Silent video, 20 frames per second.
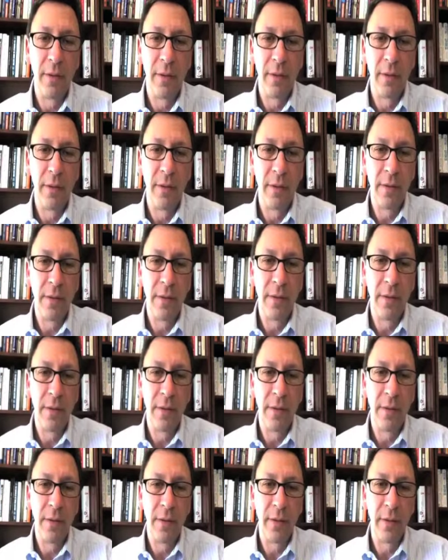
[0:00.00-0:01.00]

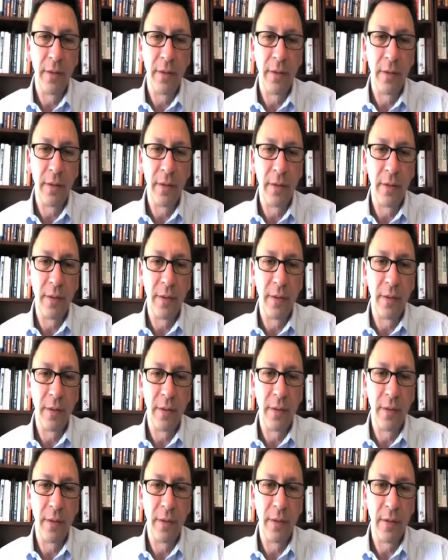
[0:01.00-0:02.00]

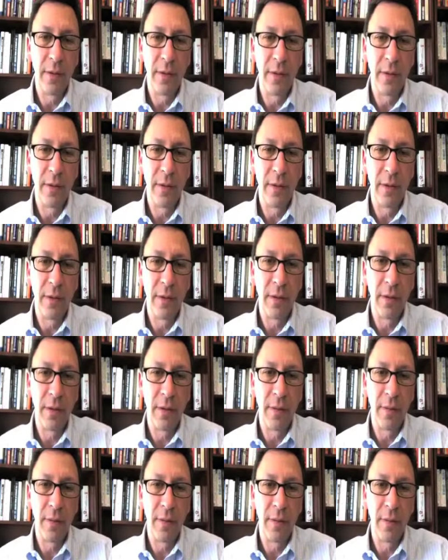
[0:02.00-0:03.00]

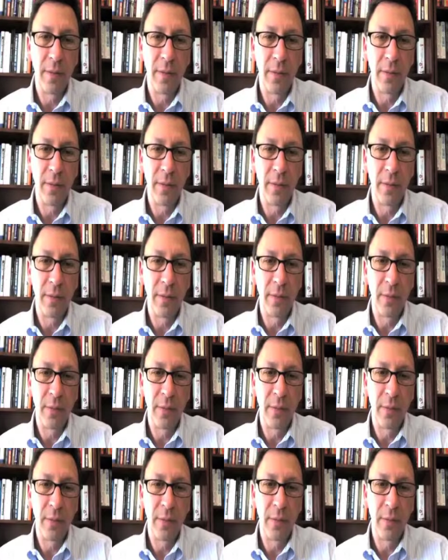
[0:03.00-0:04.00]

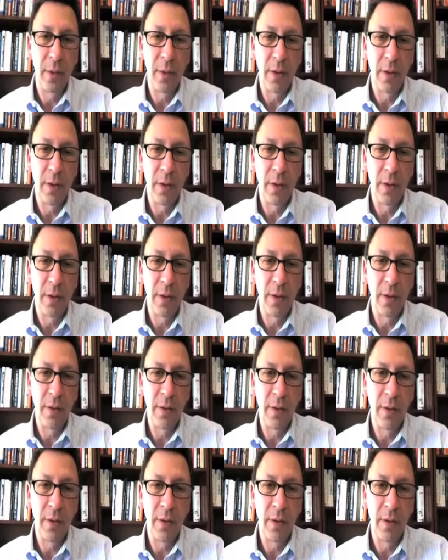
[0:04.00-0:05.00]

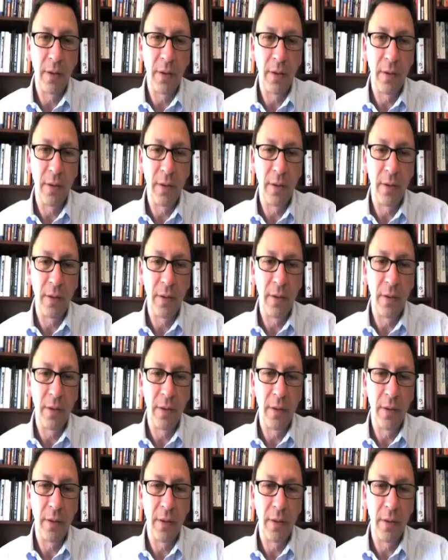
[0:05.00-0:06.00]

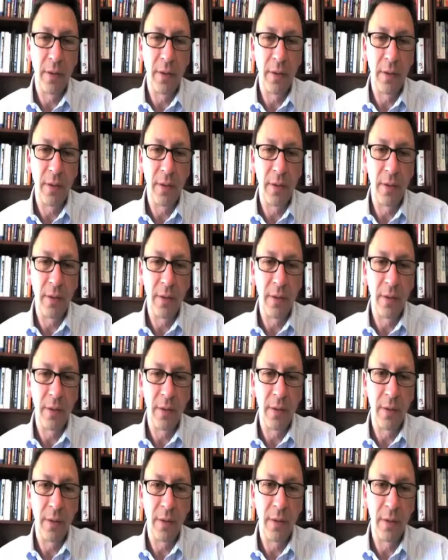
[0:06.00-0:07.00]

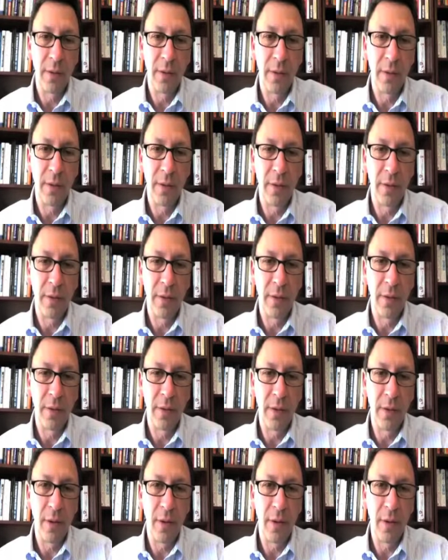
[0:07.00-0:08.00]
No words are spoken by the person on screen.